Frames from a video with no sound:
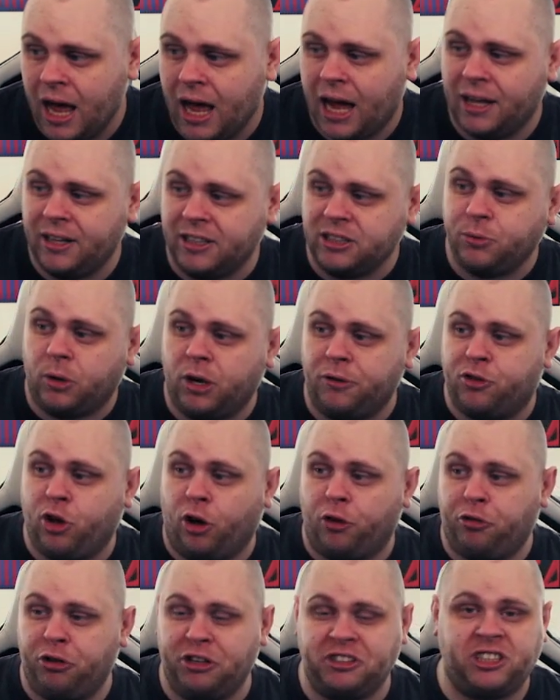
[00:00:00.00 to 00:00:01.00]
and that's what I've got
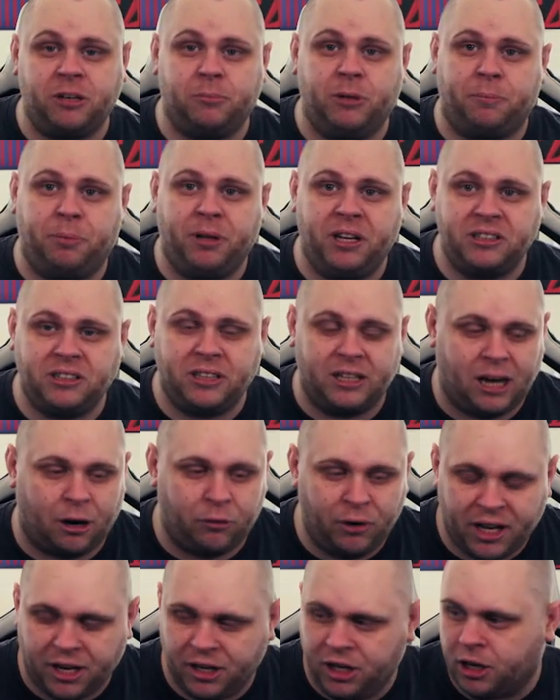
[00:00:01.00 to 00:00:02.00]
for the similar players today. I
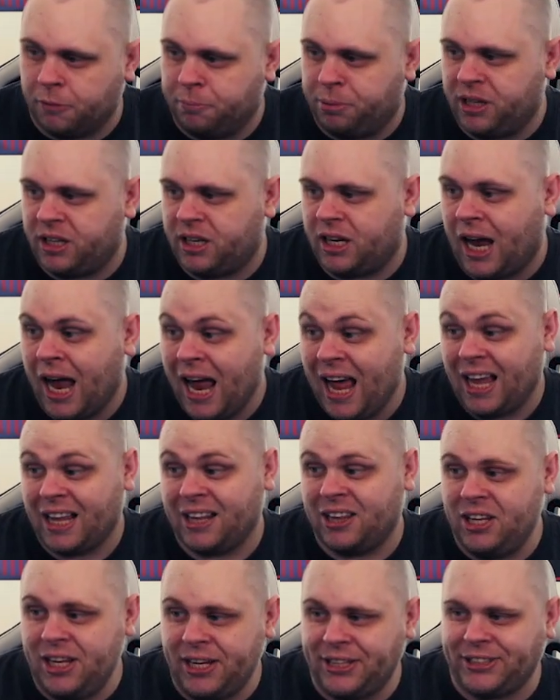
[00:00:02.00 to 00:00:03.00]
reckon you can play uh,
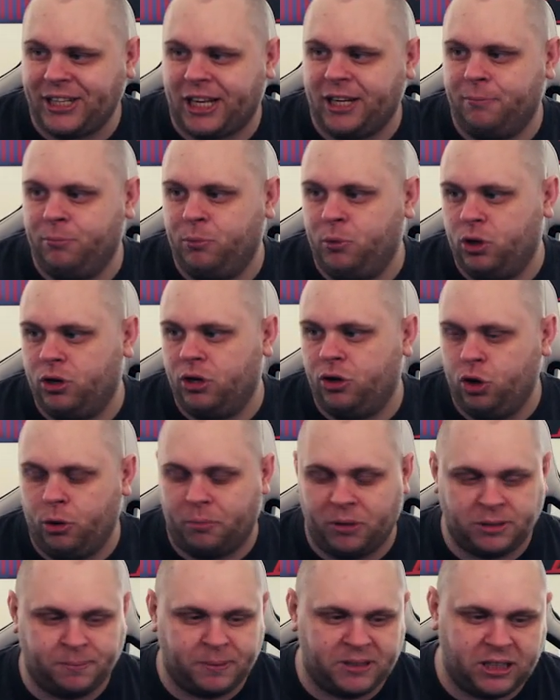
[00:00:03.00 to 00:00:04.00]
these in numerous
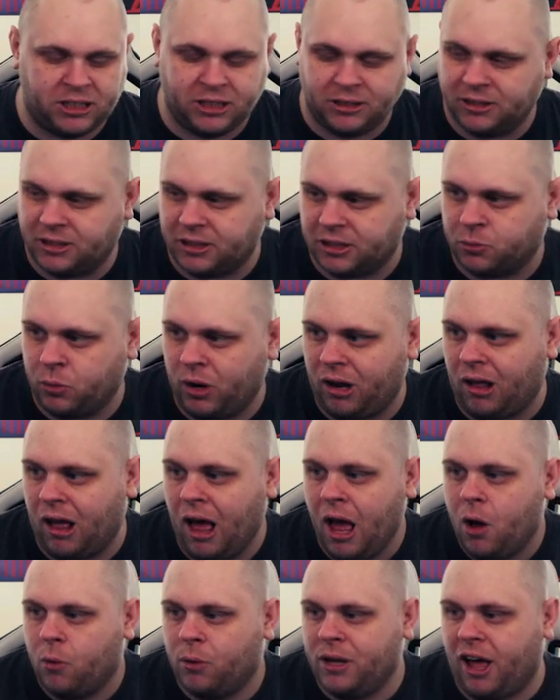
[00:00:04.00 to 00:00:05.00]
positions as well.
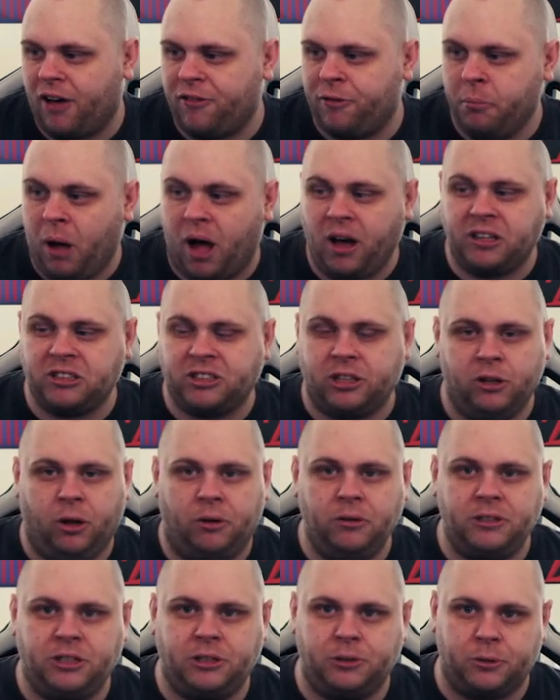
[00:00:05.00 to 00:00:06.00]
We have Marcos
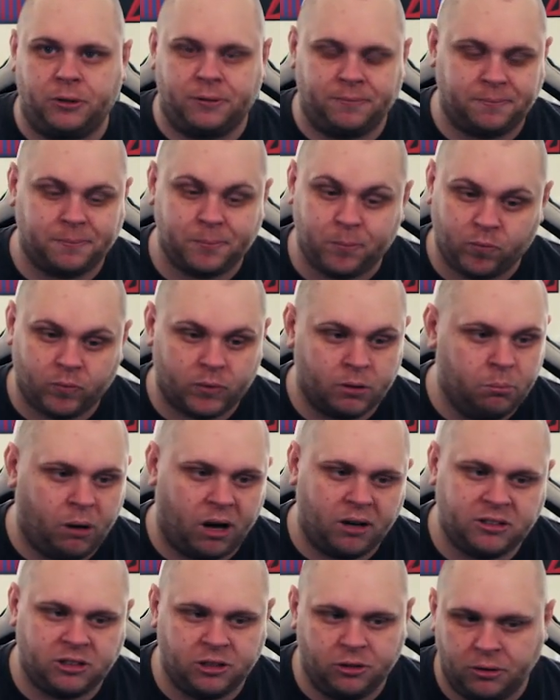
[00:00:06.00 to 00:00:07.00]
Alonso.
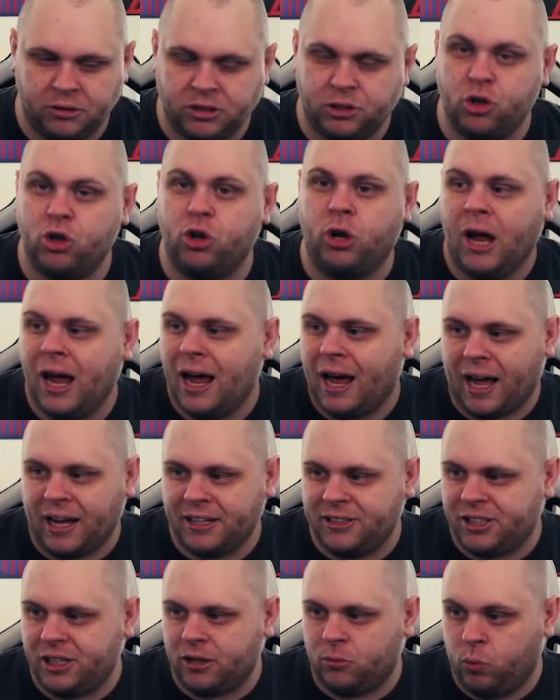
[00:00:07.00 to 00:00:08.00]
Marcos Alonso,
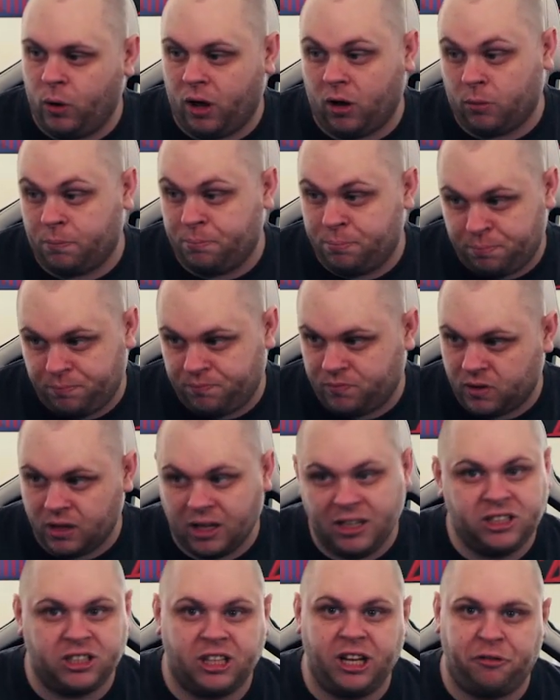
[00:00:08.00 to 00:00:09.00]
did well,
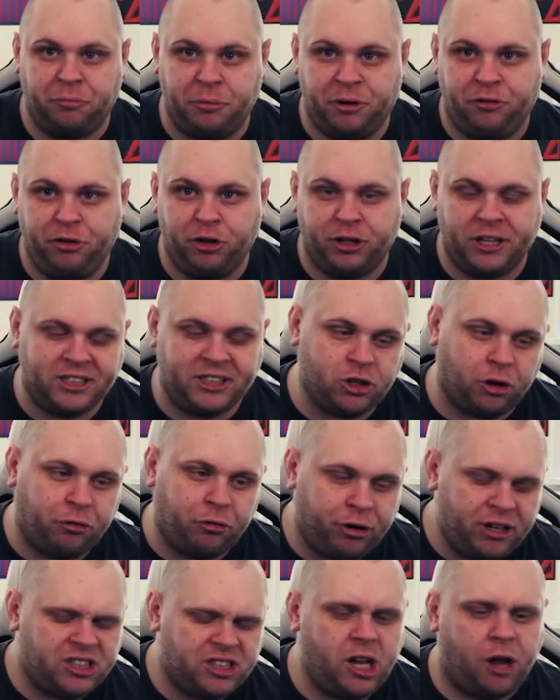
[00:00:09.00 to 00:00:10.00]
He's a left midfielder. He's got free
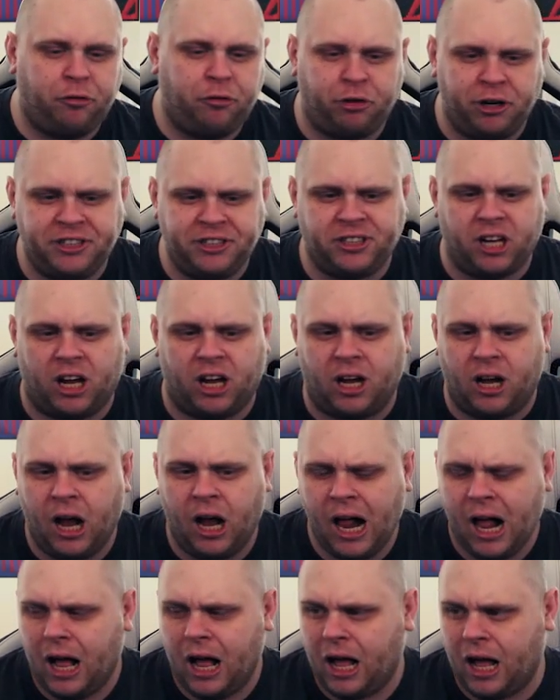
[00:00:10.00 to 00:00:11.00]
star, free star
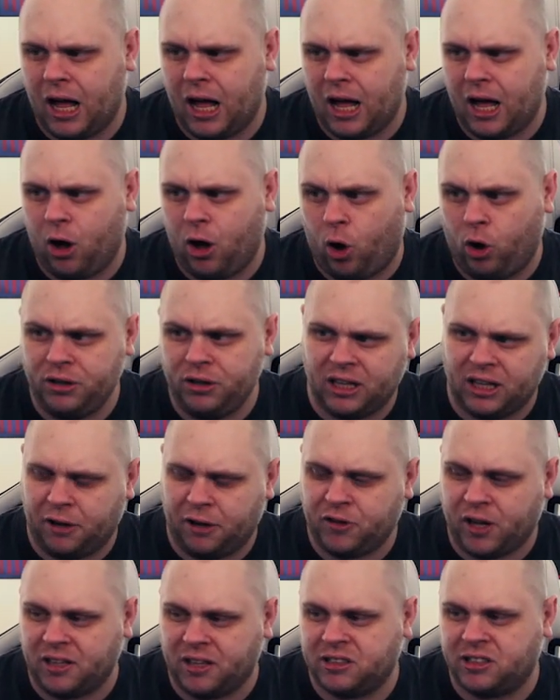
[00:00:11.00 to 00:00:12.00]
uh, on the left
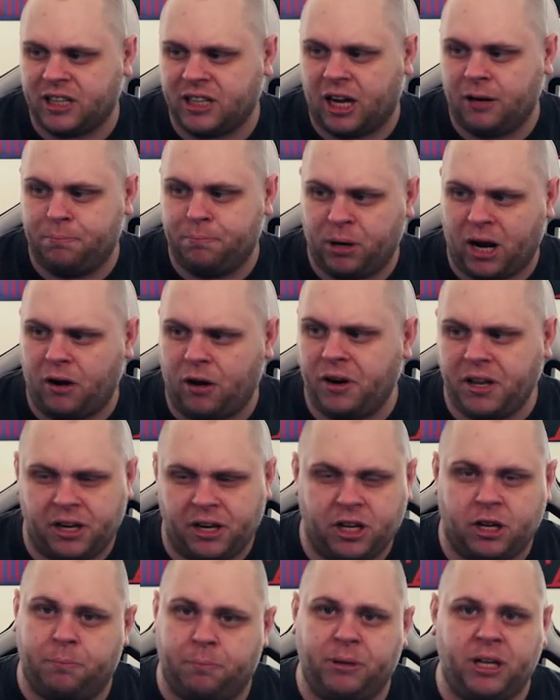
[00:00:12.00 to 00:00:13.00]
hand side, but I reckon you
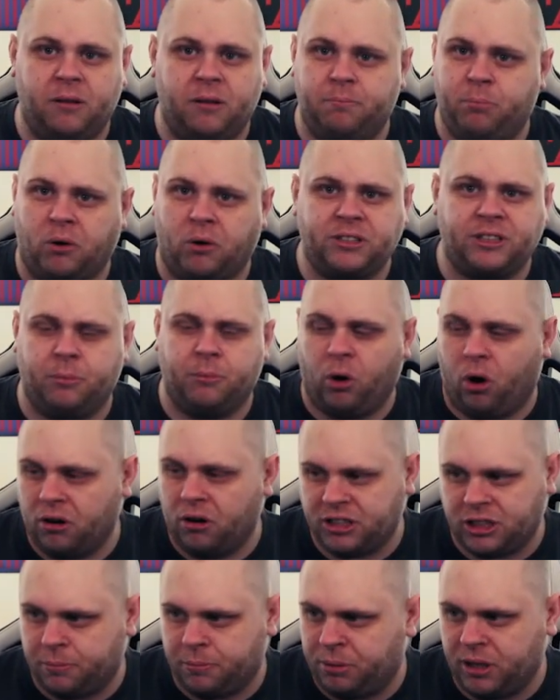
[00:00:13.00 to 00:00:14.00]
could play him box to box.
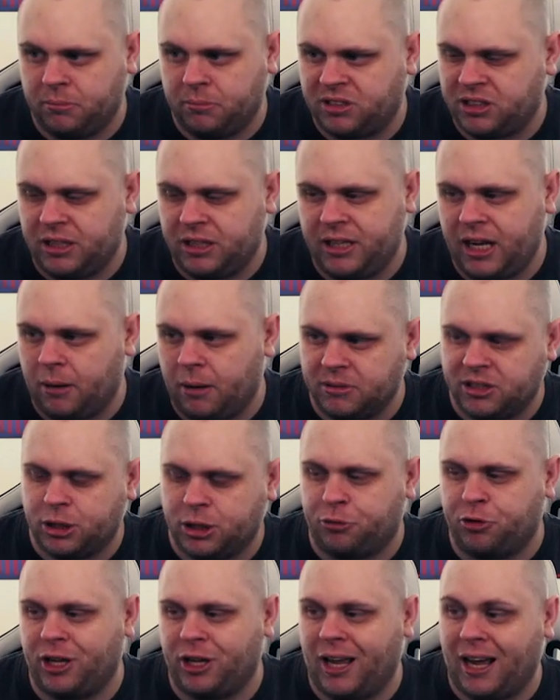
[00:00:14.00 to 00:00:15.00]
You could play him CDM and stuff
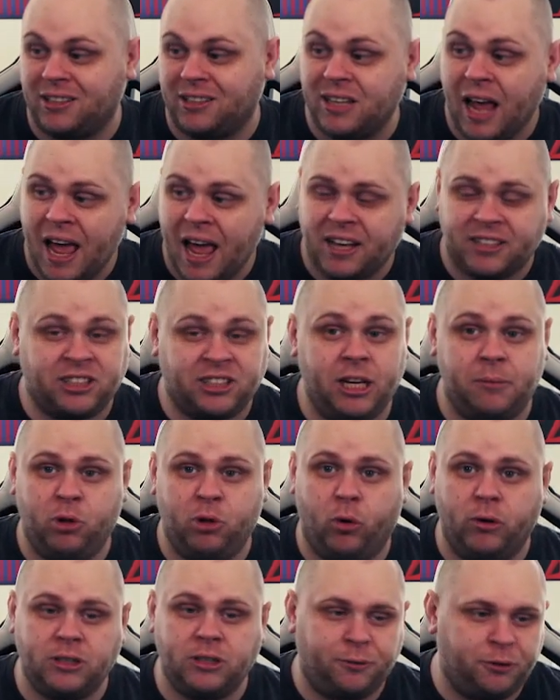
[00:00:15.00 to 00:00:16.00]
like that. Same
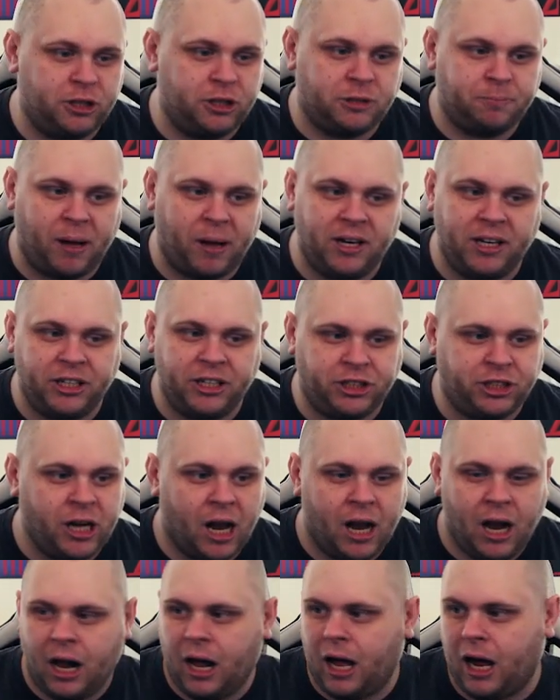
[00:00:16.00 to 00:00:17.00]
goes for the Spanish
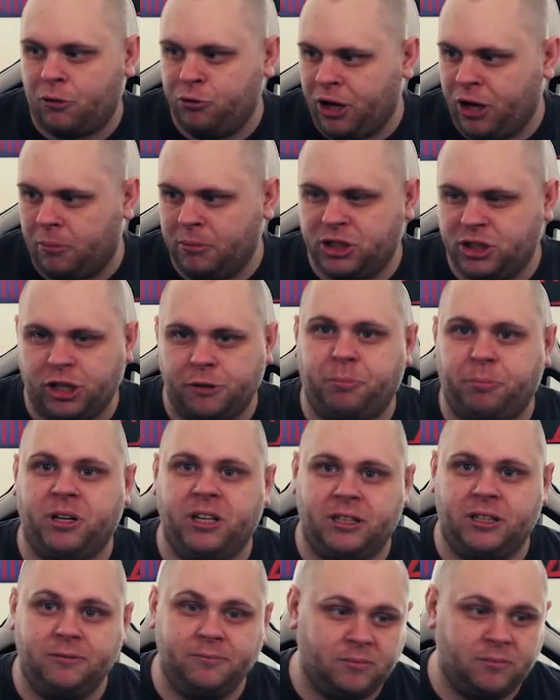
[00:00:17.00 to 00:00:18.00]
uh, Real Madrid
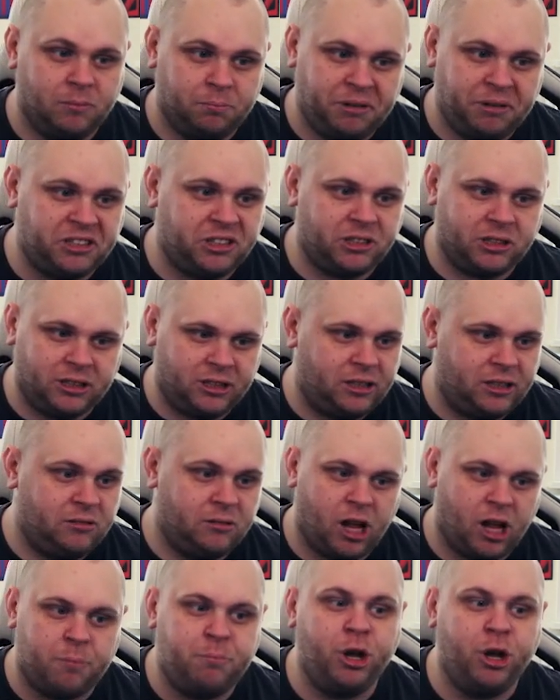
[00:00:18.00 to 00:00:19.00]
player. Basically,
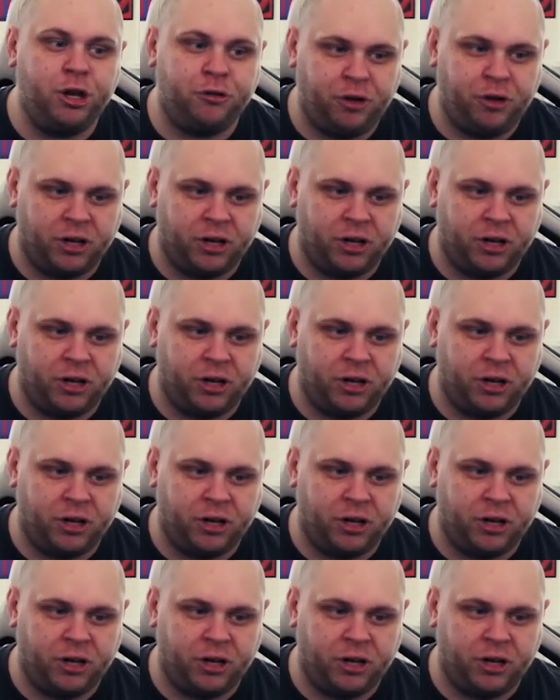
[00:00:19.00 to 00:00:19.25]
a perfect